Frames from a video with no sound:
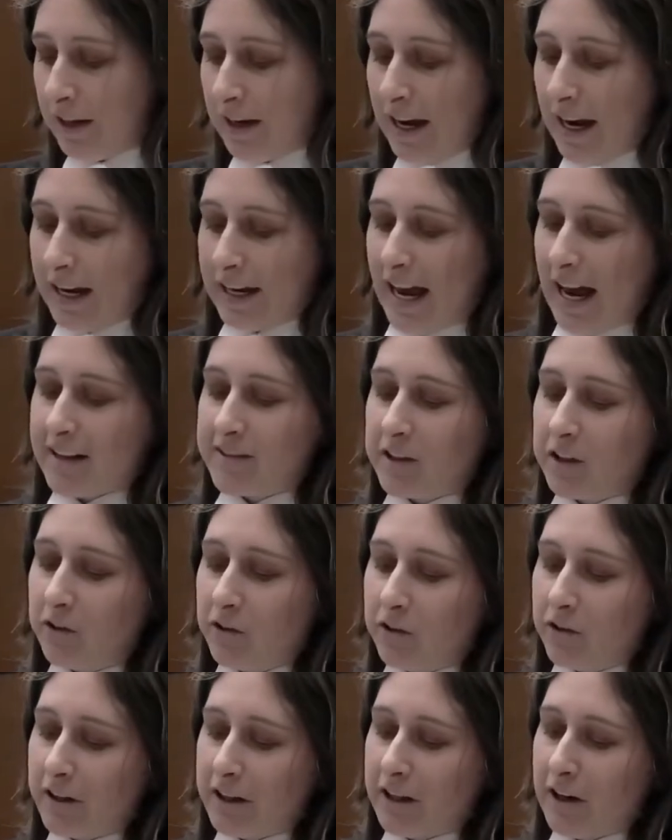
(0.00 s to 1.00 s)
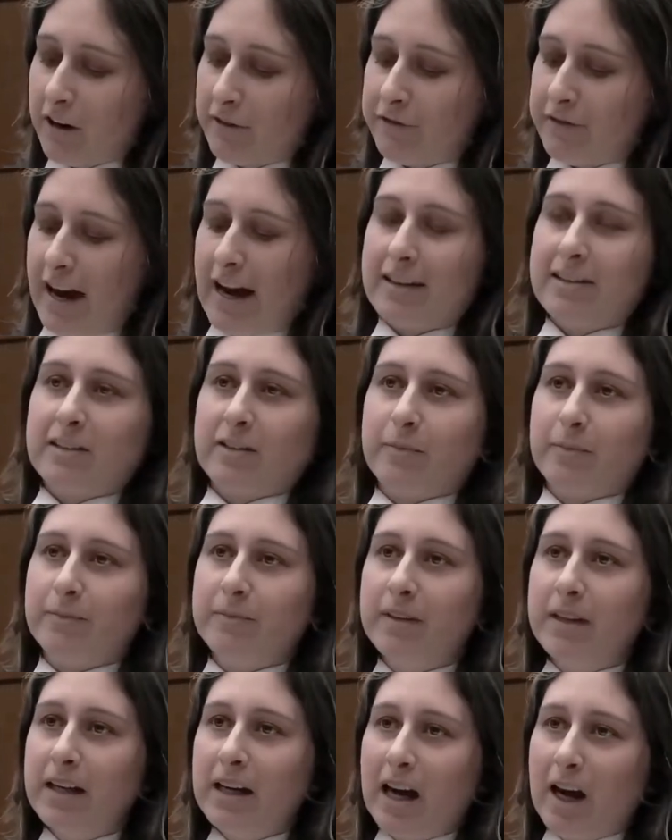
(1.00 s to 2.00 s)
and ask you to look at our factum
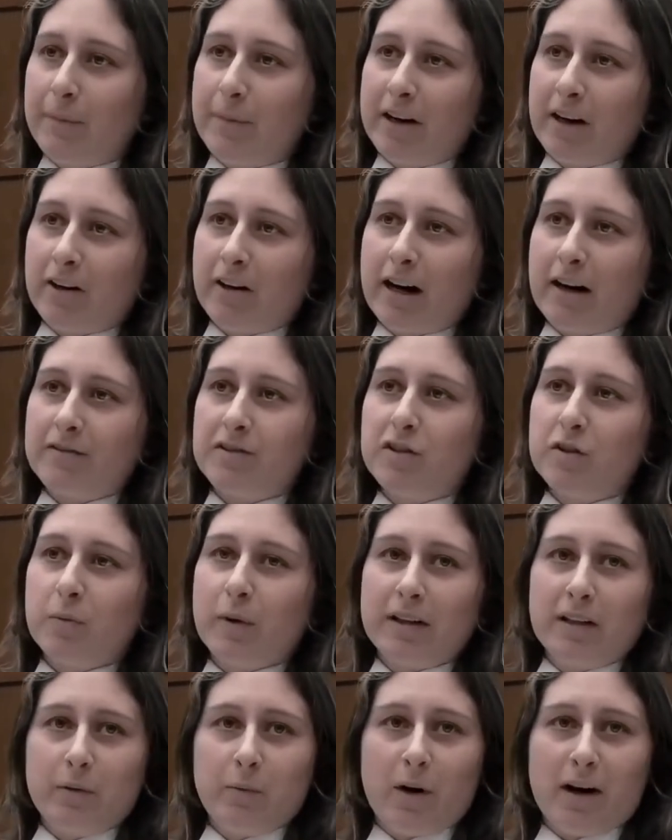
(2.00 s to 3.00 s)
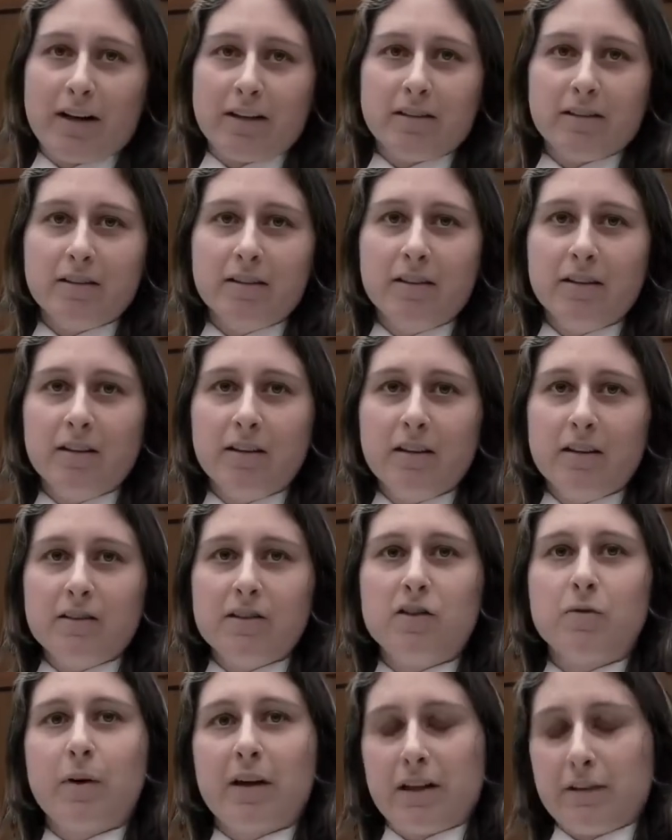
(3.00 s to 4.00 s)
of paragraphs 21 to
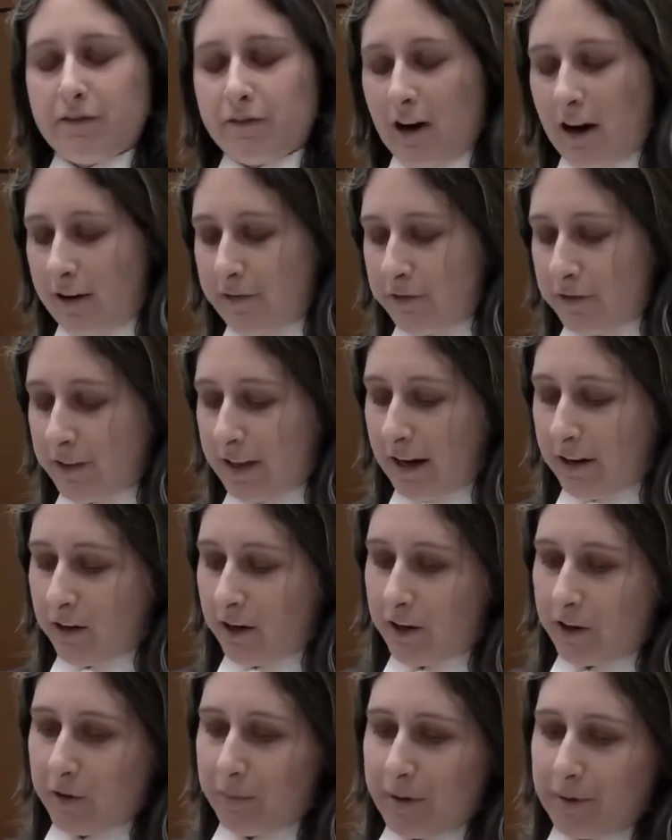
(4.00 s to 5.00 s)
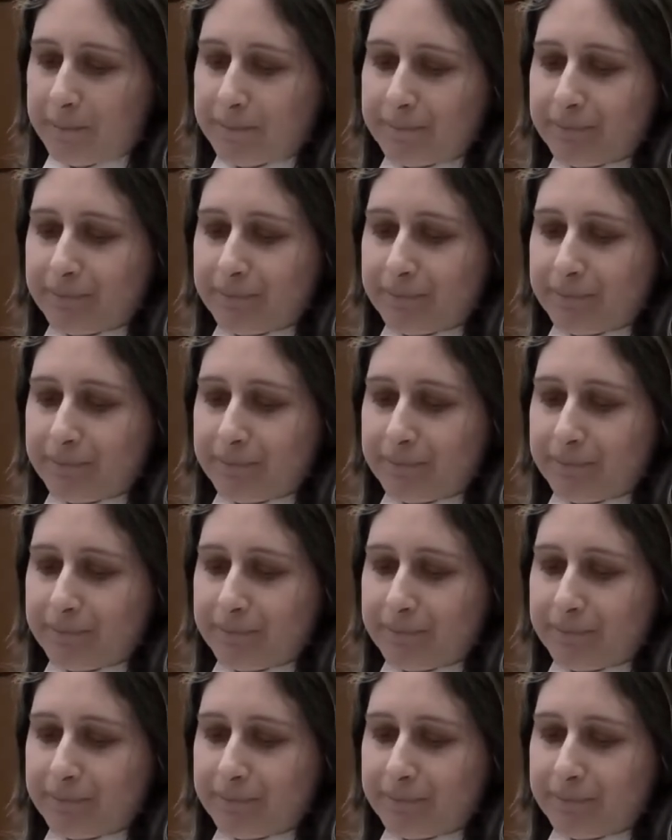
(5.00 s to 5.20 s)
25 for that argument.